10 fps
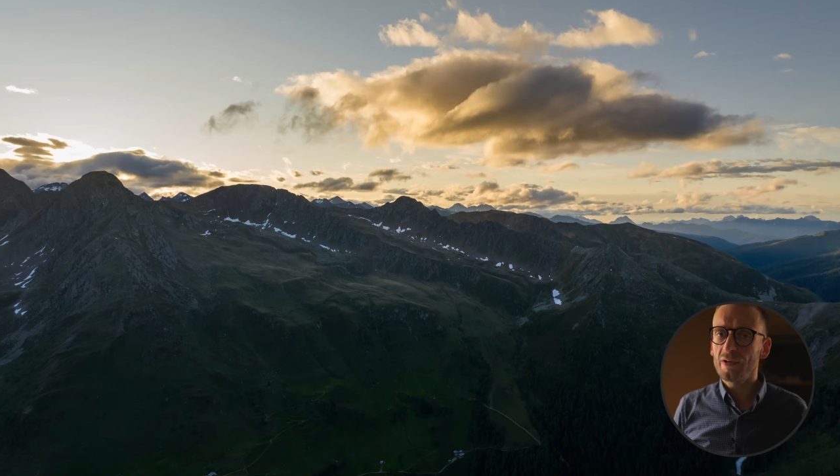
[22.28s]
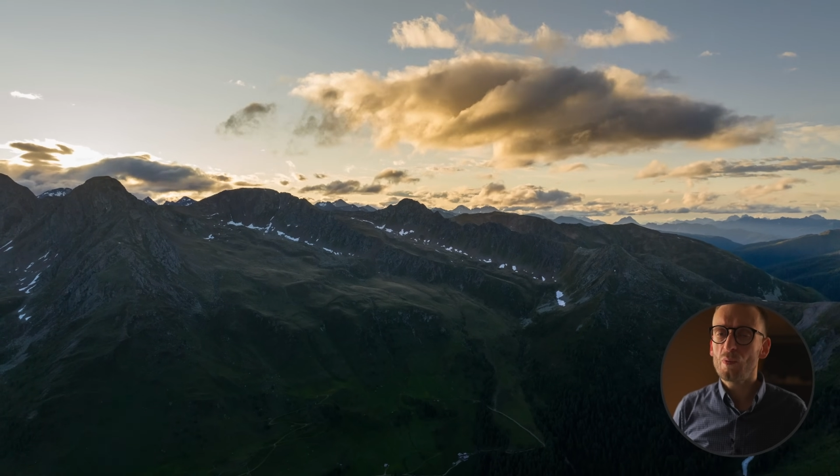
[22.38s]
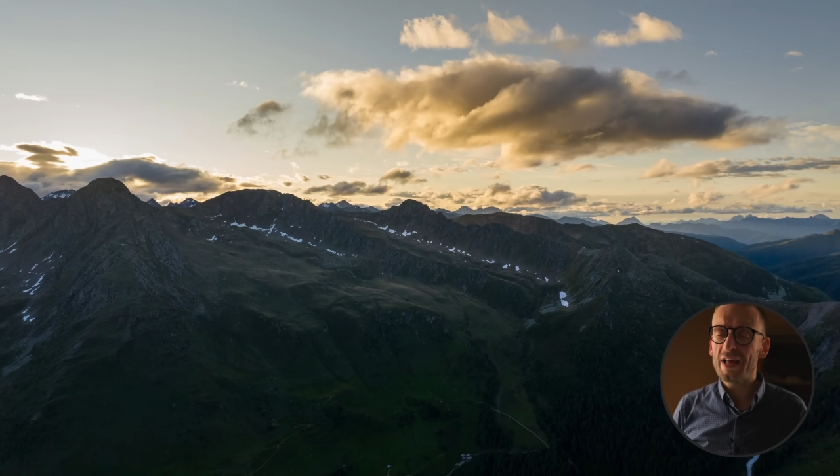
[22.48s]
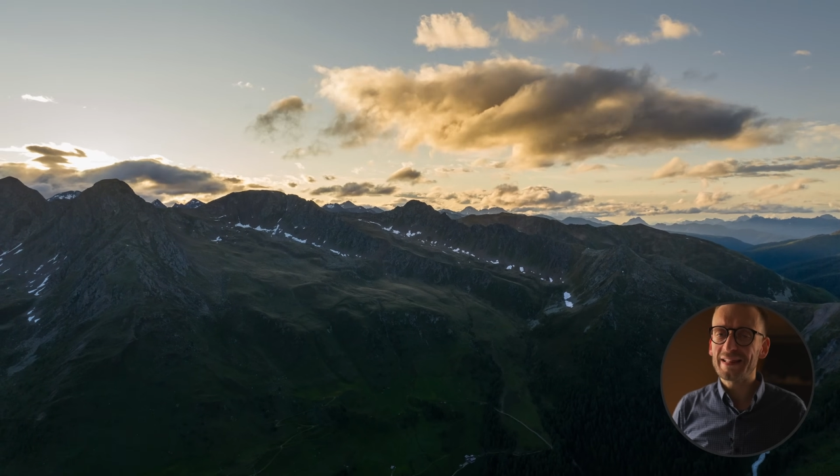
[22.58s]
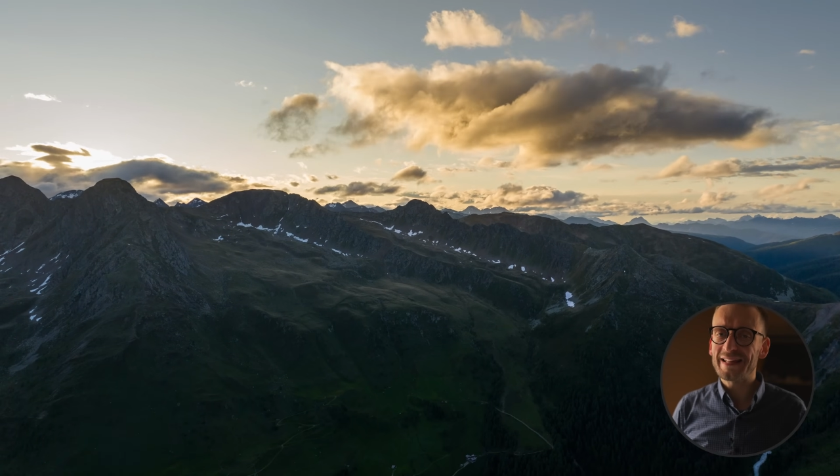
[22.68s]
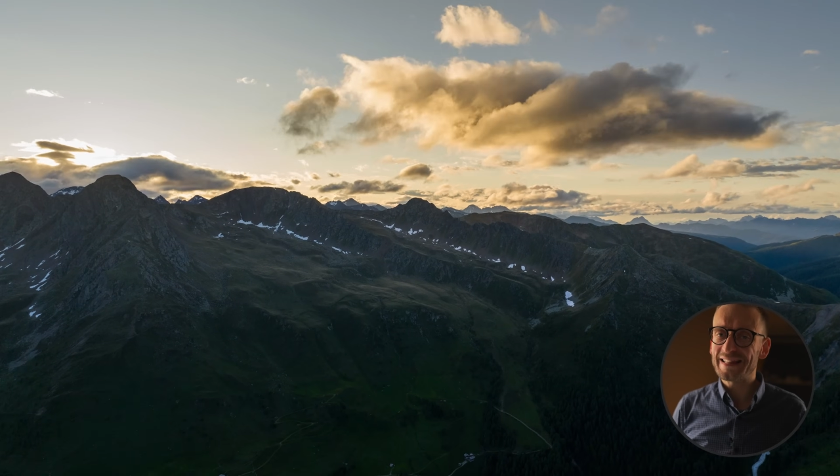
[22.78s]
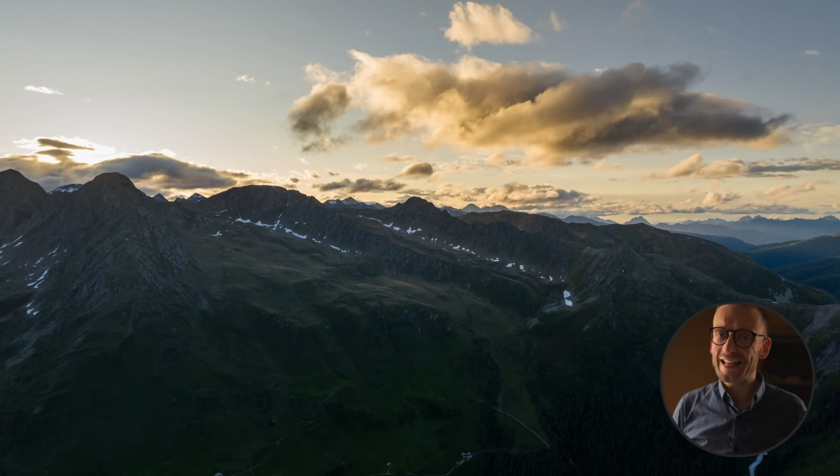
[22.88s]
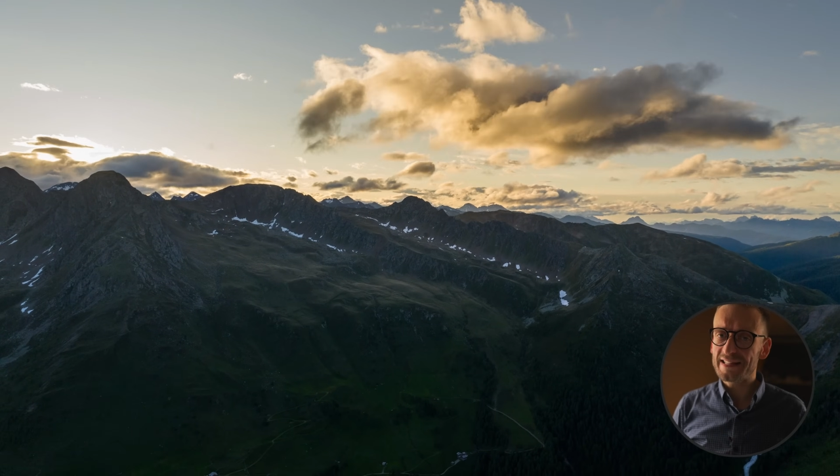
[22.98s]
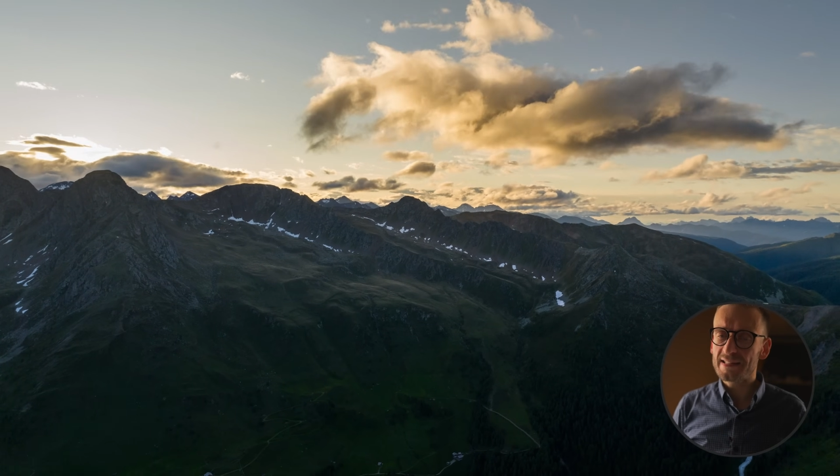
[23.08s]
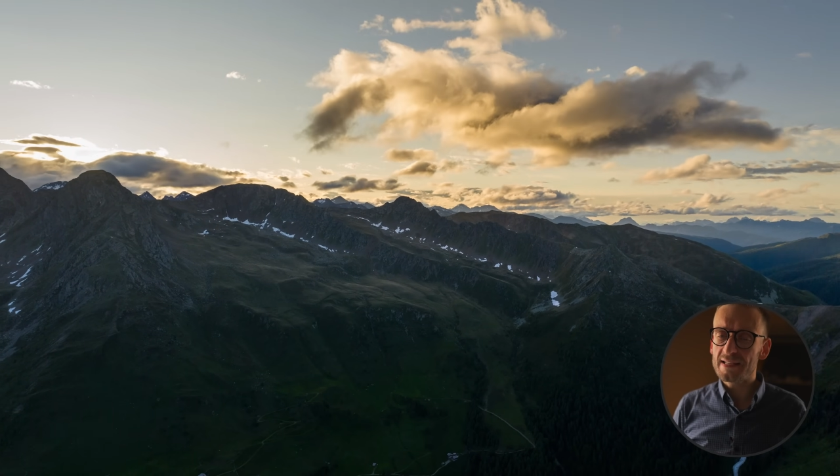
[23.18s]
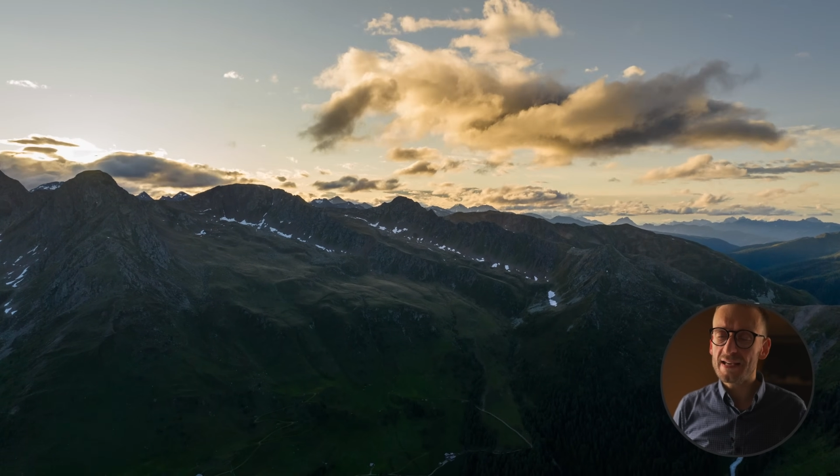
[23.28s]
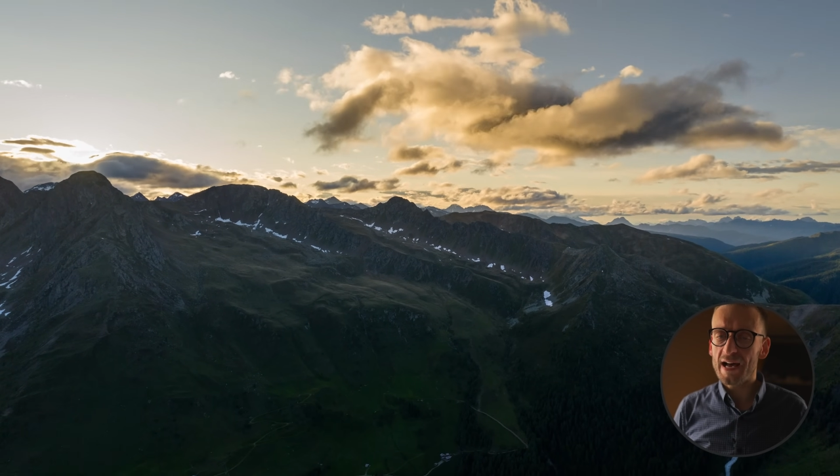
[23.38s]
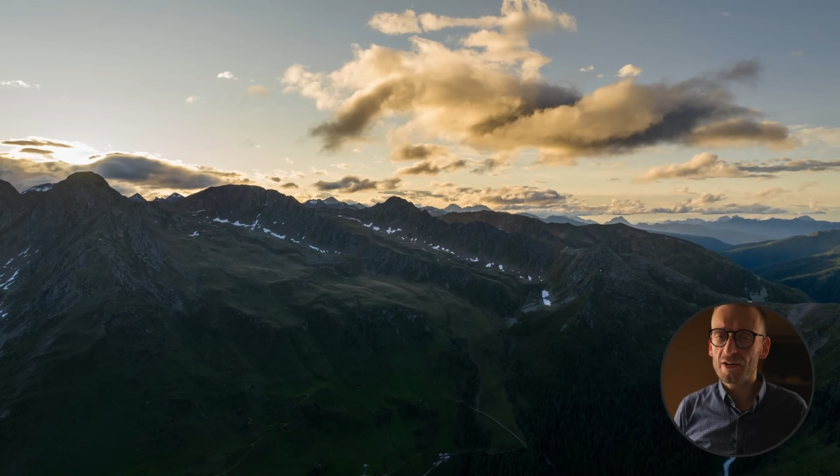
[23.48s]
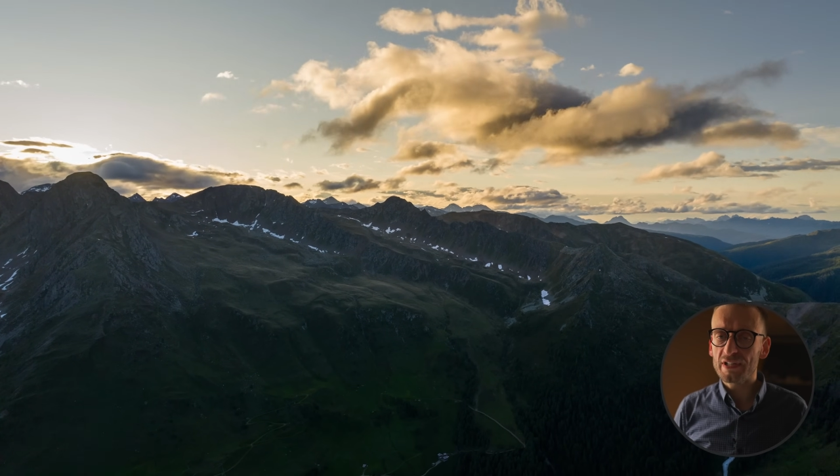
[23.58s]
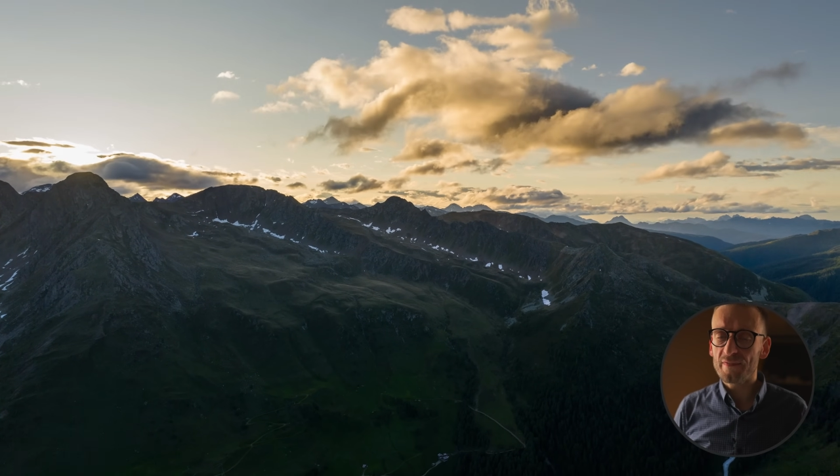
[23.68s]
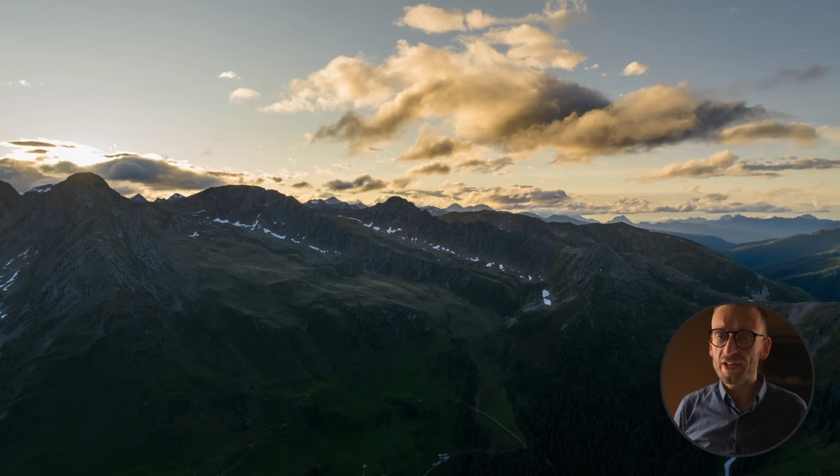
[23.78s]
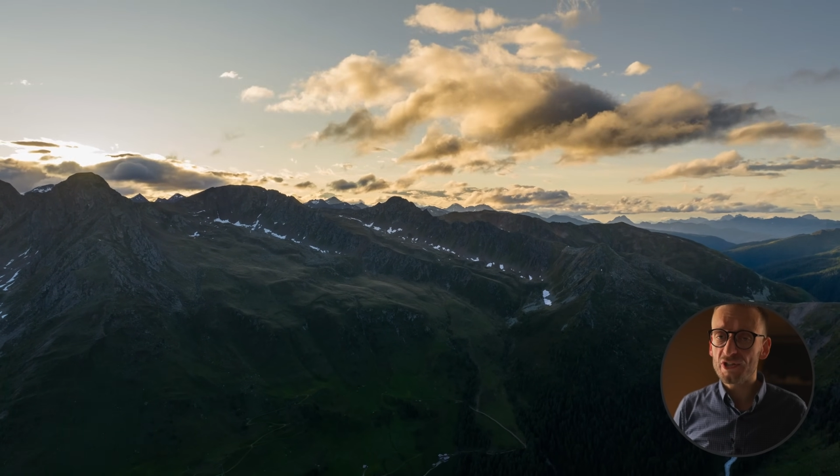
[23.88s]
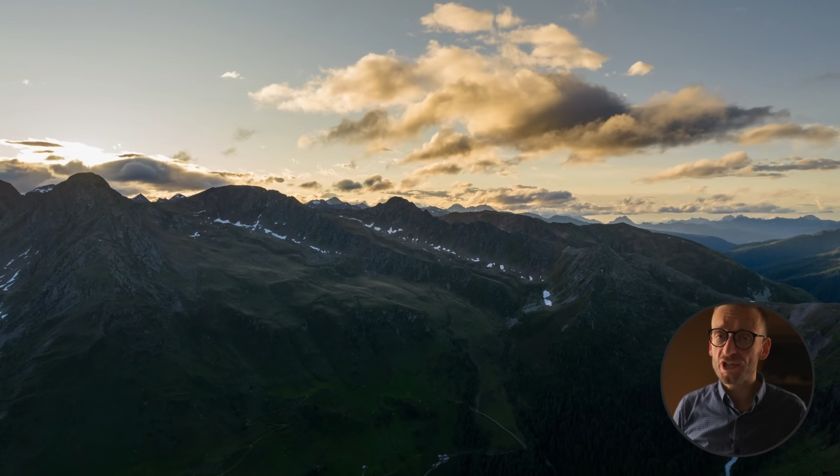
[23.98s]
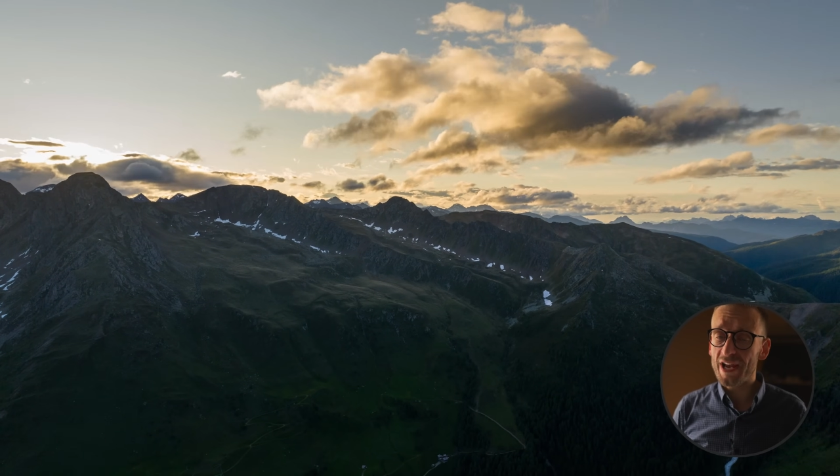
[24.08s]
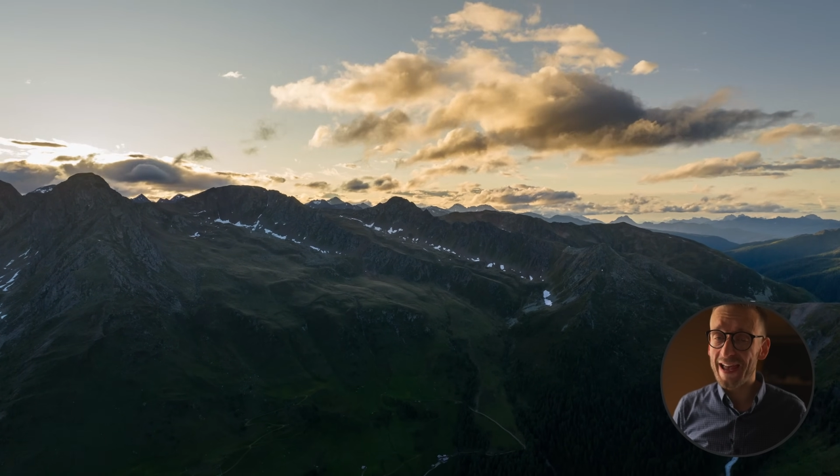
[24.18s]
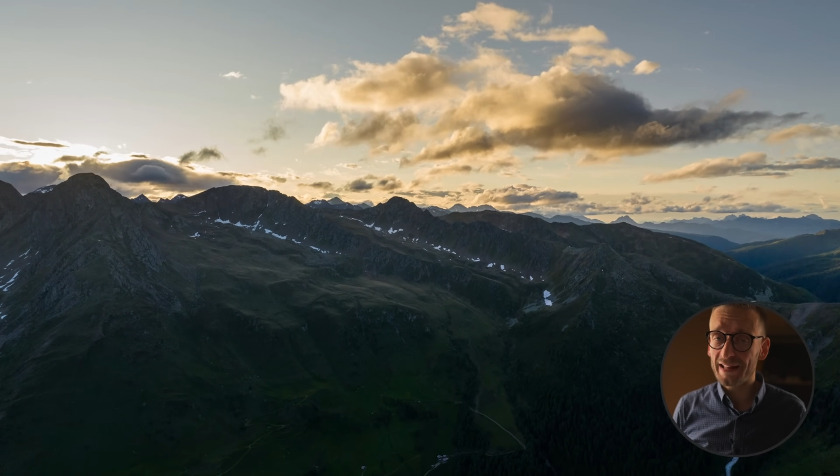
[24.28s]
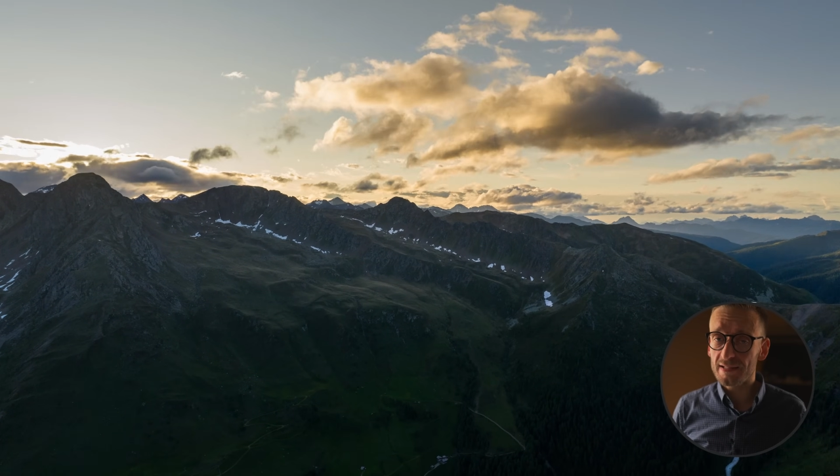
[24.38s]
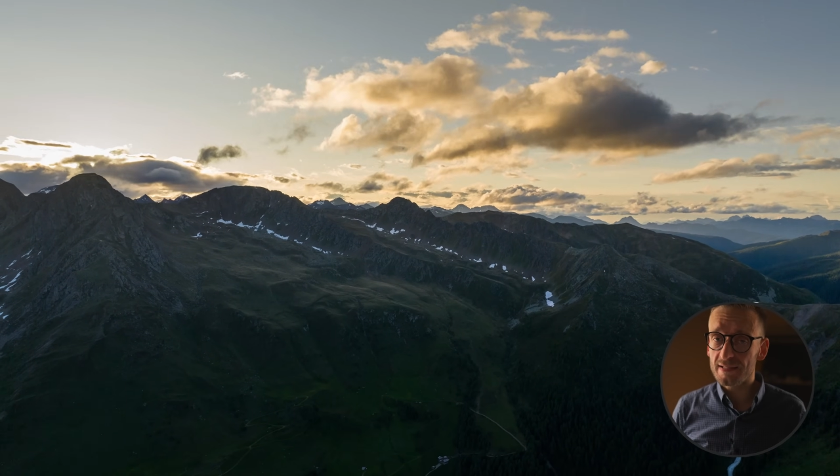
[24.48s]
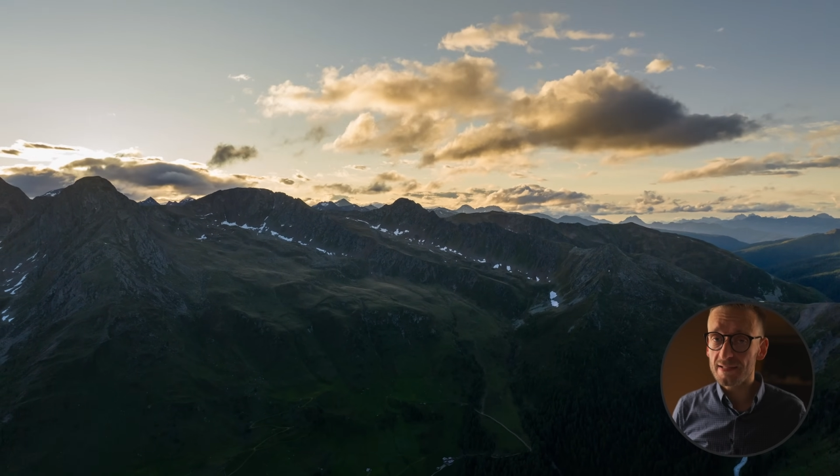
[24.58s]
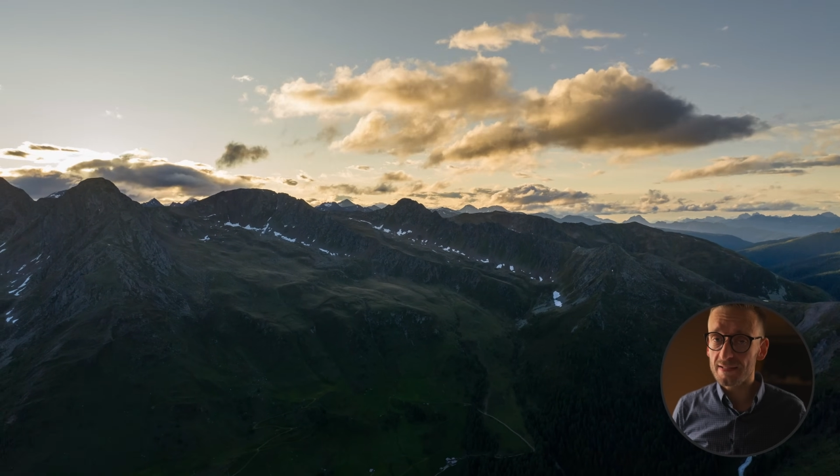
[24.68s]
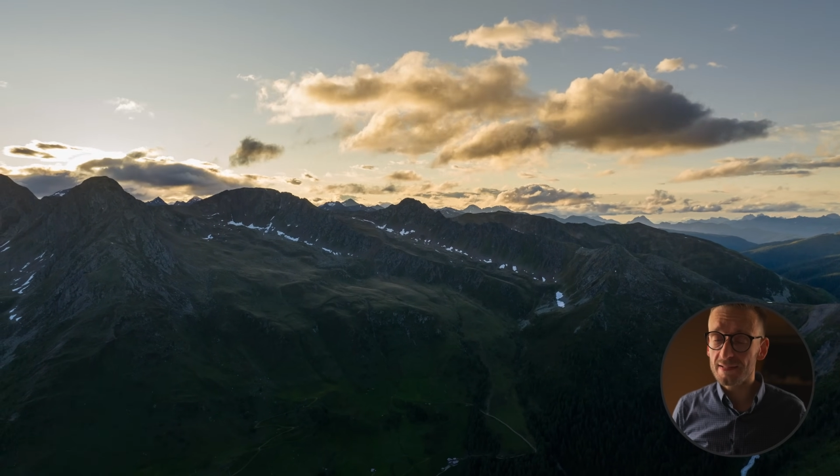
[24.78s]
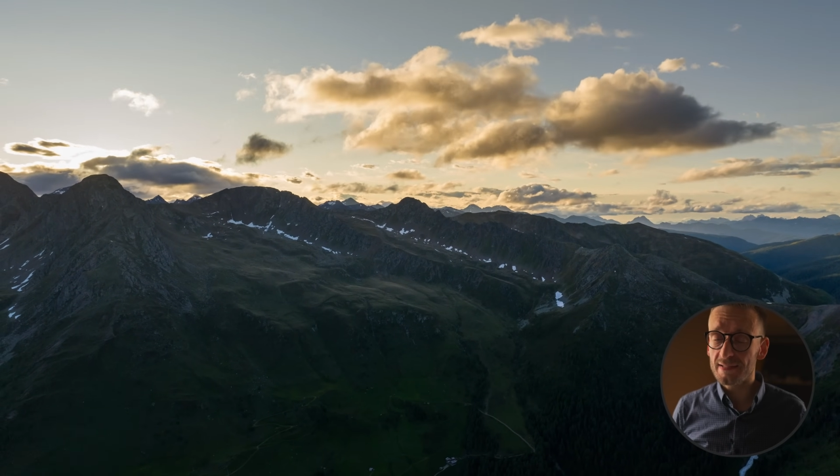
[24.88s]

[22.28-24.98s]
well, let's see how DaVinci handles this